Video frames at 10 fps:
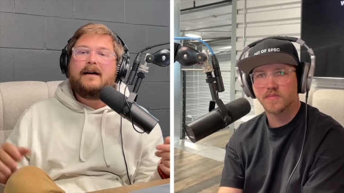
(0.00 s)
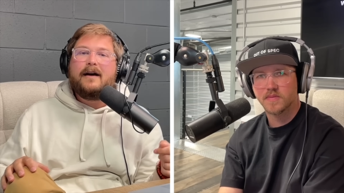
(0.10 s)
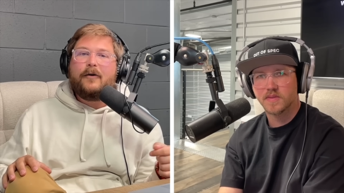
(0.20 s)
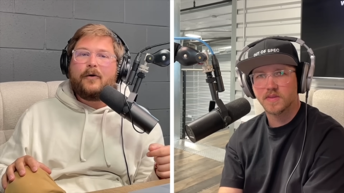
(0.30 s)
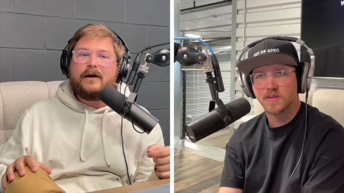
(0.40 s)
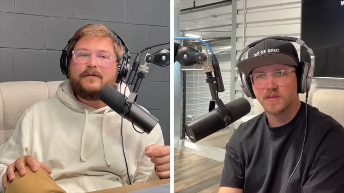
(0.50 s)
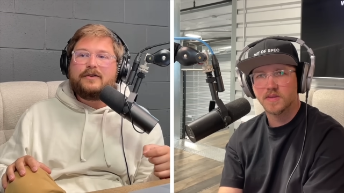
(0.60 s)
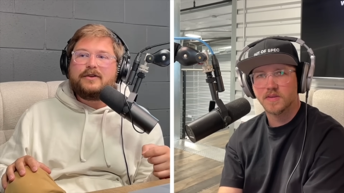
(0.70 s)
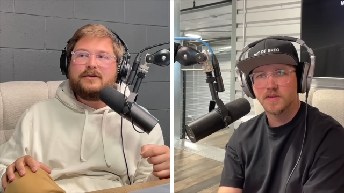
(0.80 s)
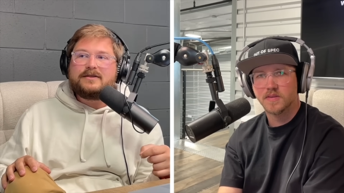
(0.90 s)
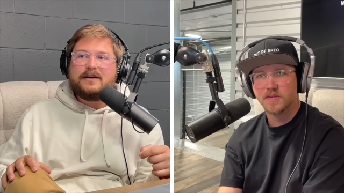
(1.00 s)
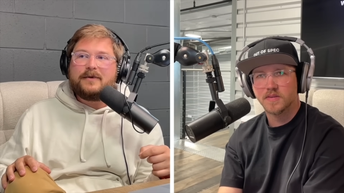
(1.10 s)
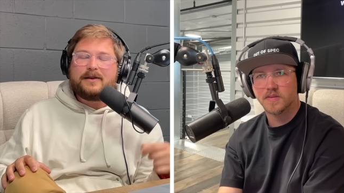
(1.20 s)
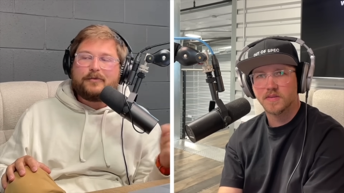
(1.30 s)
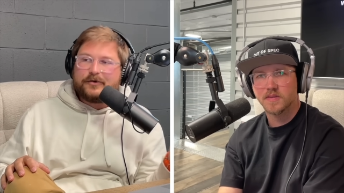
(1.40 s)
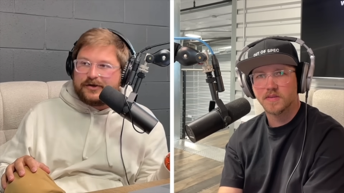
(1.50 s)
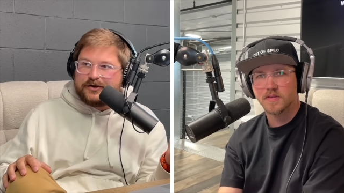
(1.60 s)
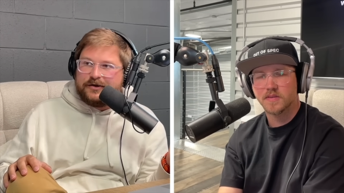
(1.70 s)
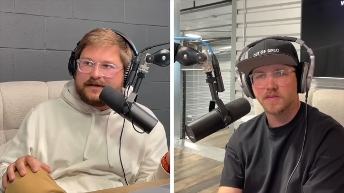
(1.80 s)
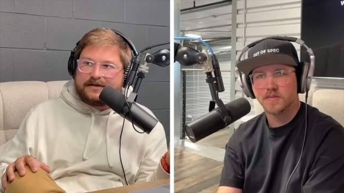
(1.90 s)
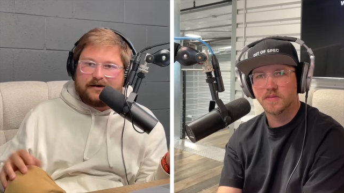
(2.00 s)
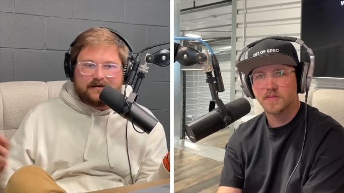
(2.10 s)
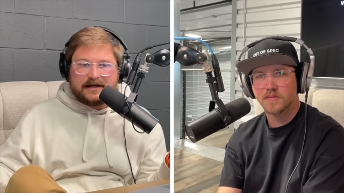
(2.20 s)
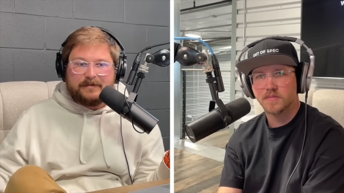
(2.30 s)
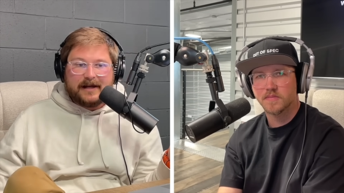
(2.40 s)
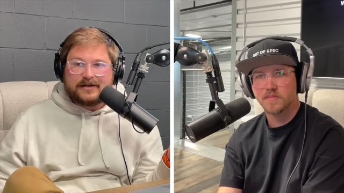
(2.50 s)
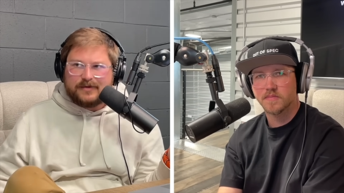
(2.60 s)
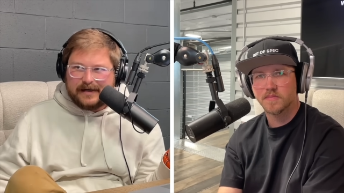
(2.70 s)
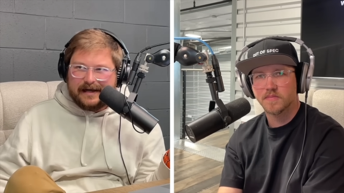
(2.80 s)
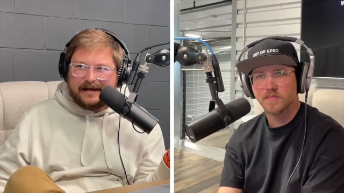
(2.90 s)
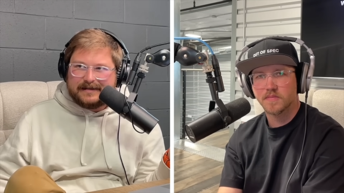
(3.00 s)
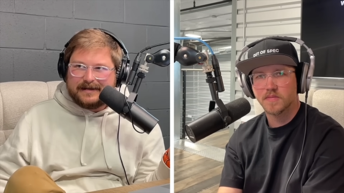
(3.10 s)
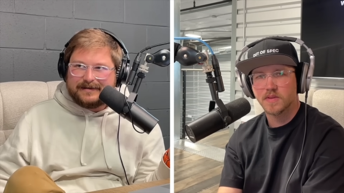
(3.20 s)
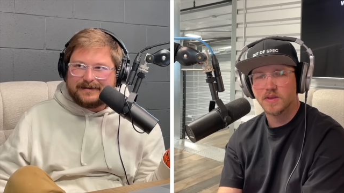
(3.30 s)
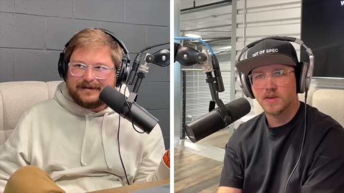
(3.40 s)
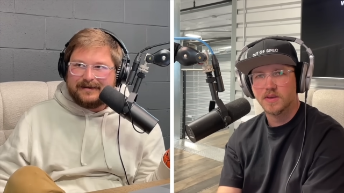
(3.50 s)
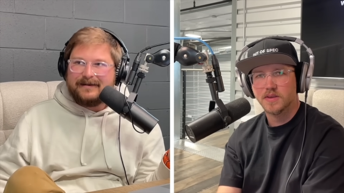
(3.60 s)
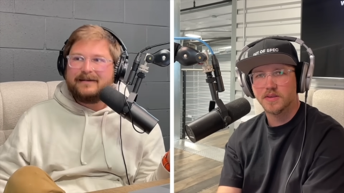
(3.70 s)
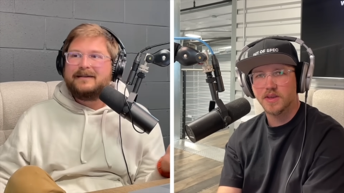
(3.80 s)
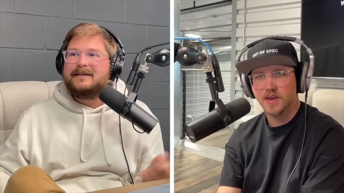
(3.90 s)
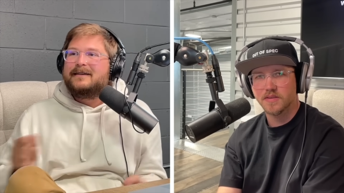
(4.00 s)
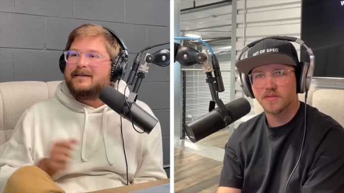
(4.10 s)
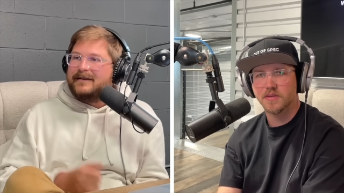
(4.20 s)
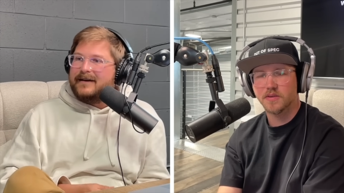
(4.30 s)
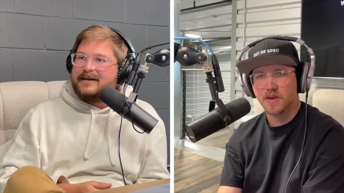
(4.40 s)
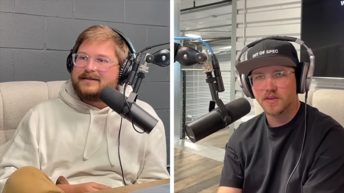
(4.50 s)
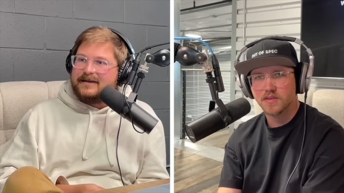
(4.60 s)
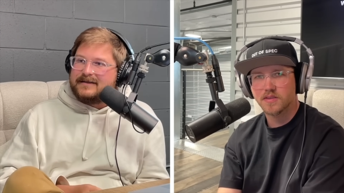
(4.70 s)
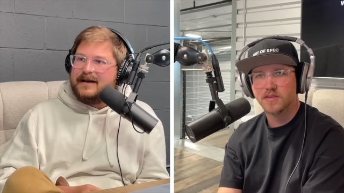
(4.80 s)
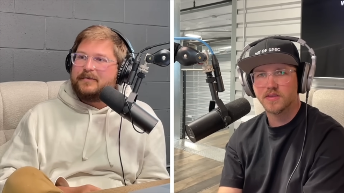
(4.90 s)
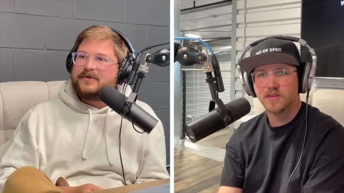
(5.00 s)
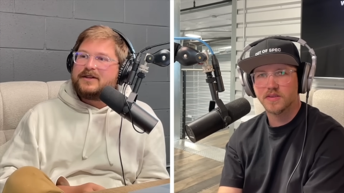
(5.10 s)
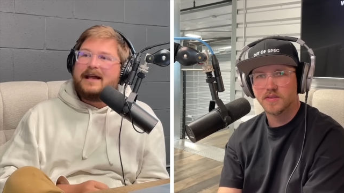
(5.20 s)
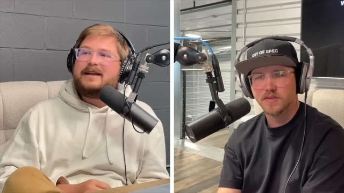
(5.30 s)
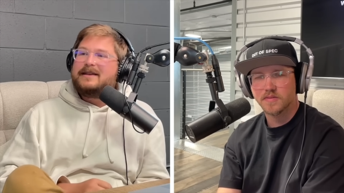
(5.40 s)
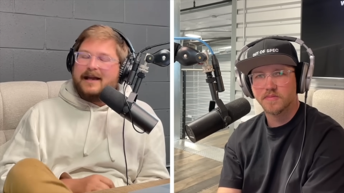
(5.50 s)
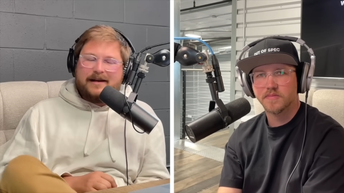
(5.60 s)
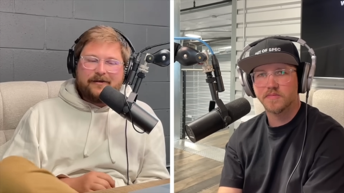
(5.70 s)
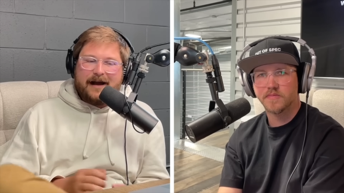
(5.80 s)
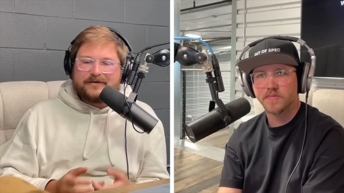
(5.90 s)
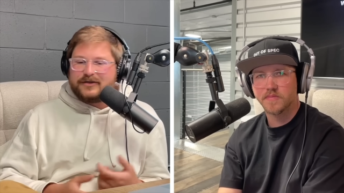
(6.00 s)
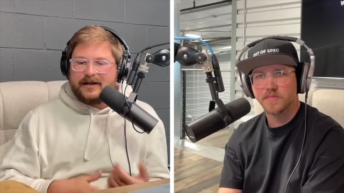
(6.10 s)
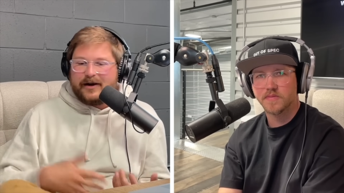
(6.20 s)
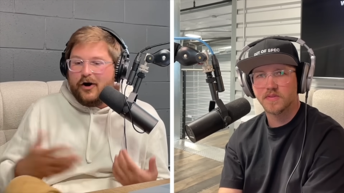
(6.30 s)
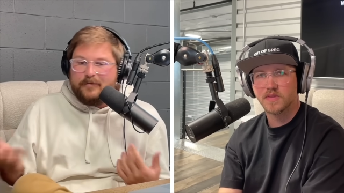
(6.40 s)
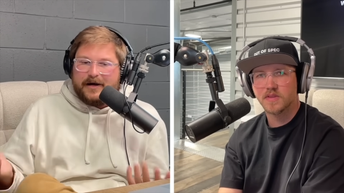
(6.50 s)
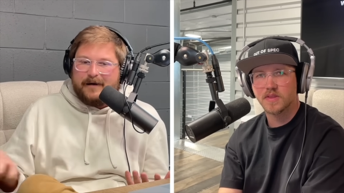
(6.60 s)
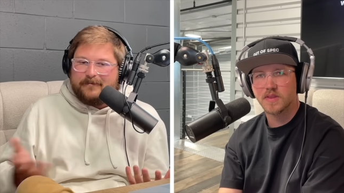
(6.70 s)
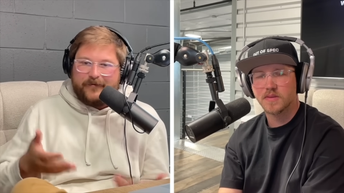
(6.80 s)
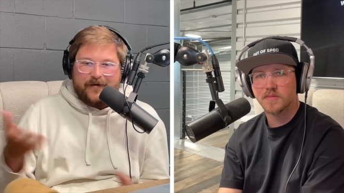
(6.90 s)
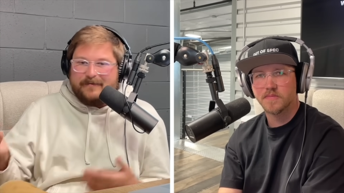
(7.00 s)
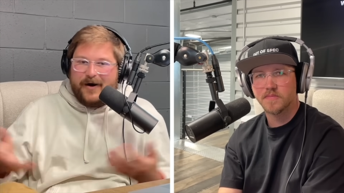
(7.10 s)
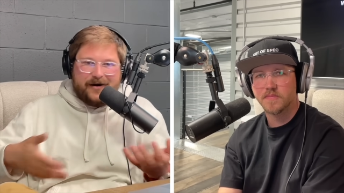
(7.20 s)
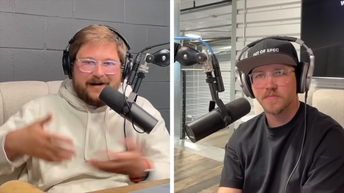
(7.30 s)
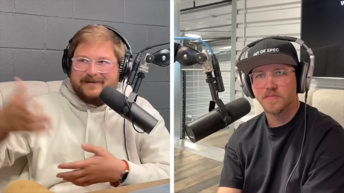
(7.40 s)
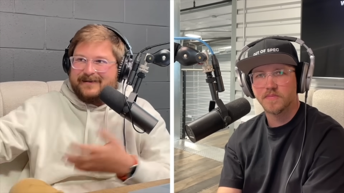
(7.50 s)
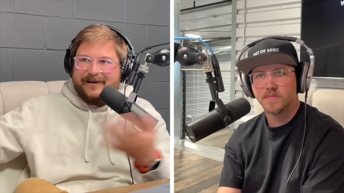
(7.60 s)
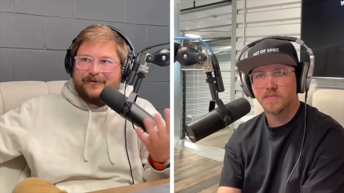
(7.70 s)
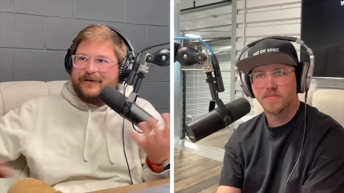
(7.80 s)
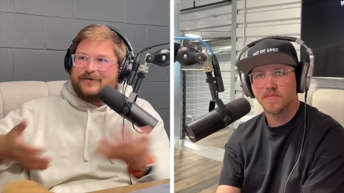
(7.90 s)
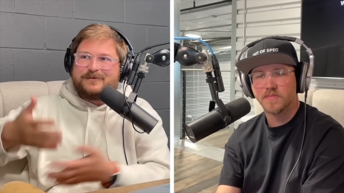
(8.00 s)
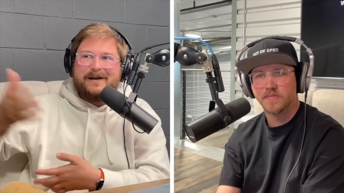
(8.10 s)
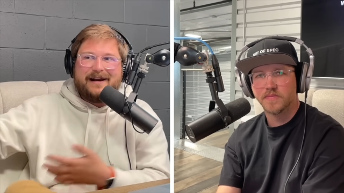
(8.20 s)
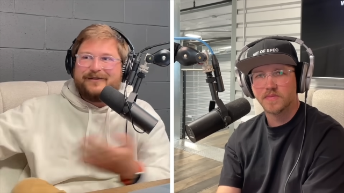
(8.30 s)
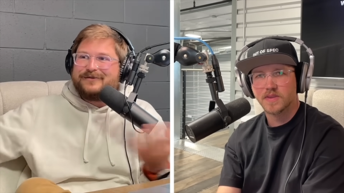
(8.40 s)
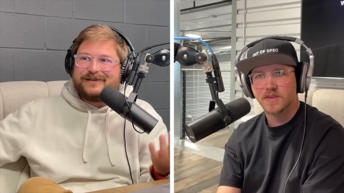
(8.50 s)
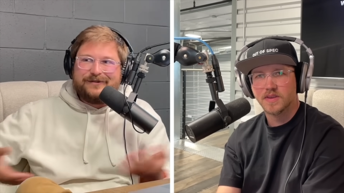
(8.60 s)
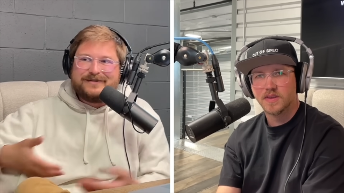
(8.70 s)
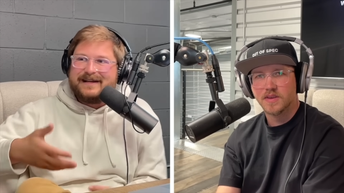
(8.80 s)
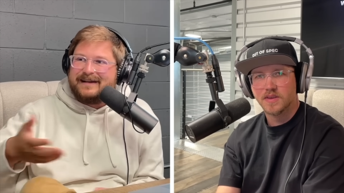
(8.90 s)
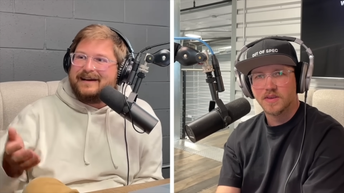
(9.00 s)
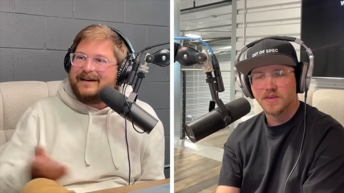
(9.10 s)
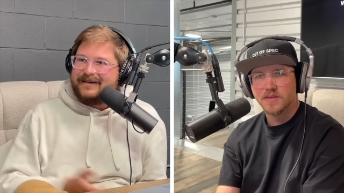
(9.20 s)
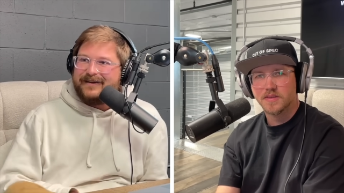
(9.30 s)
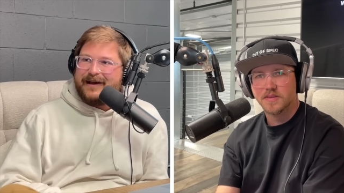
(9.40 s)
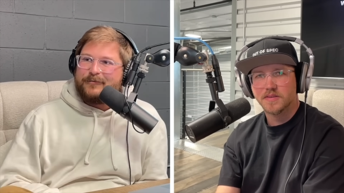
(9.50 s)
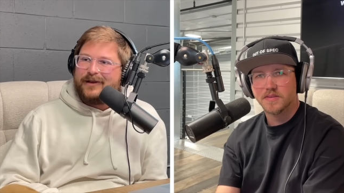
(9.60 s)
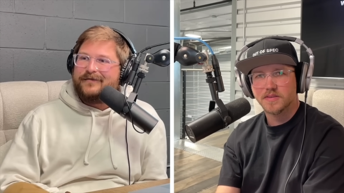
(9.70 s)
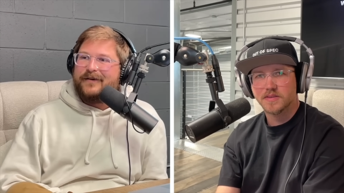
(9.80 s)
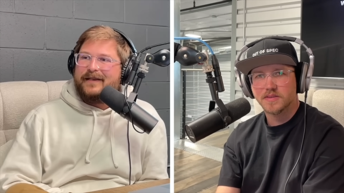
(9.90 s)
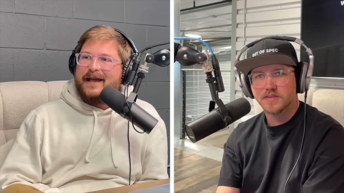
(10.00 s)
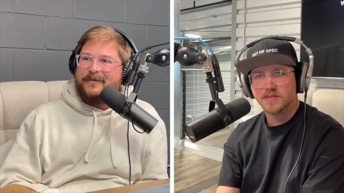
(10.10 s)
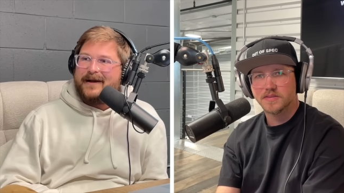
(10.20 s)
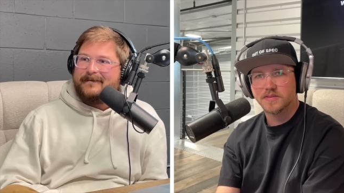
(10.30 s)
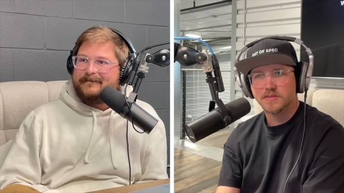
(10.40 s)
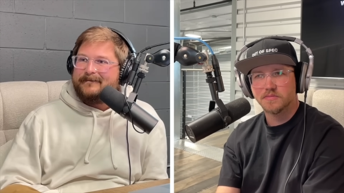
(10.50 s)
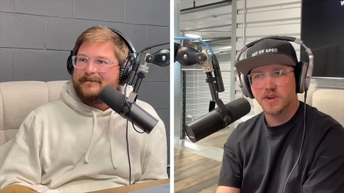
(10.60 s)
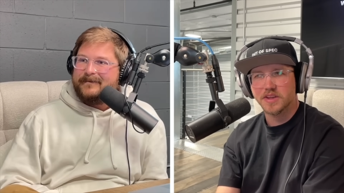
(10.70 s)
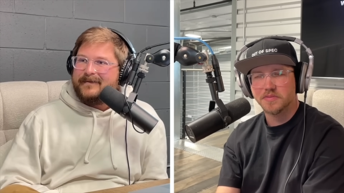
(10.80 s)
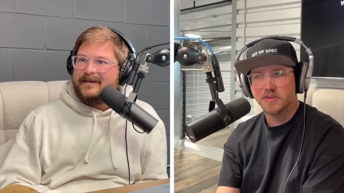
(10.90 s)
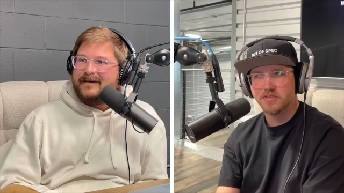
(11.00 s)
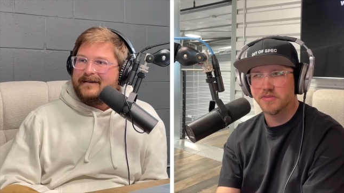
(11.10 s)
Speaker 1: Or if you use it with the Porsche charging service, it could be like twenty-nine cents. Yeah. Okay. As an example. So then, then you're actually like open up free market, you know, who's winning, who's losing, could get really fun that way.
Speaker 2: Right. Especially